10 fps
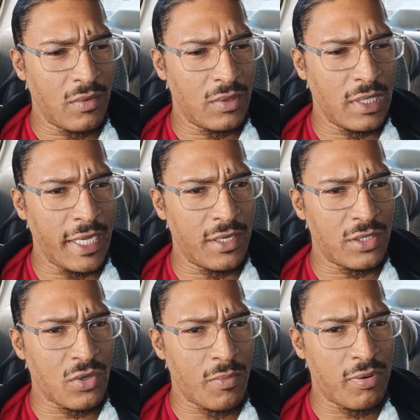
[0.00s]

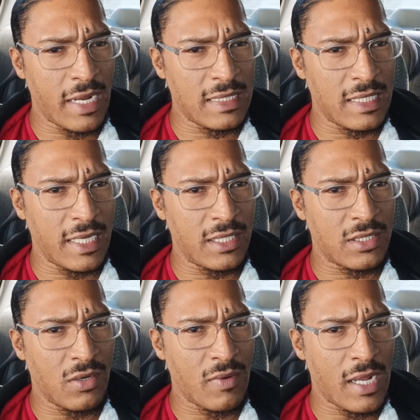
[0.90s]
leaders or
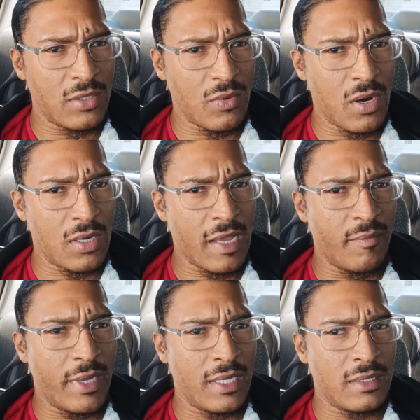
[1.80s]
presidents around the world
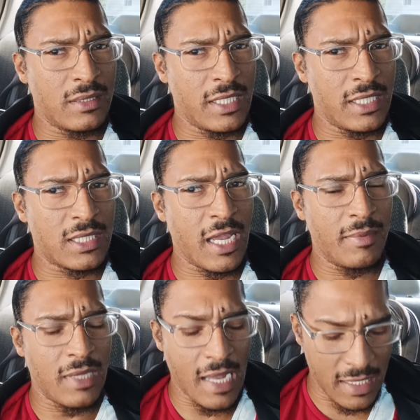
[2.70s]
have been
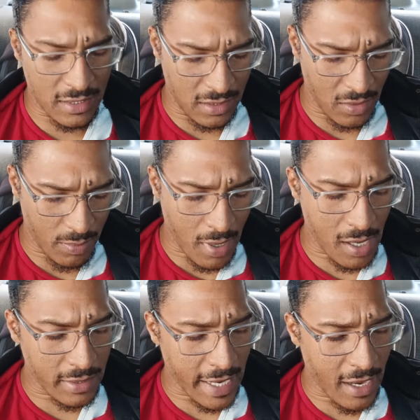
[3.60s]
destabilized,
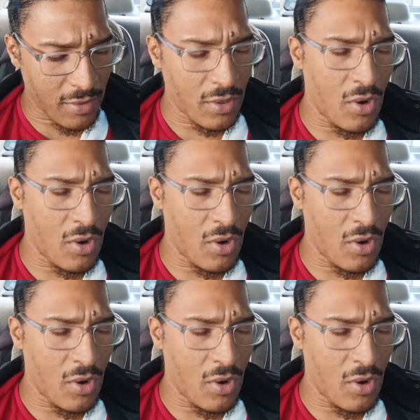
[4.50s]
bought out,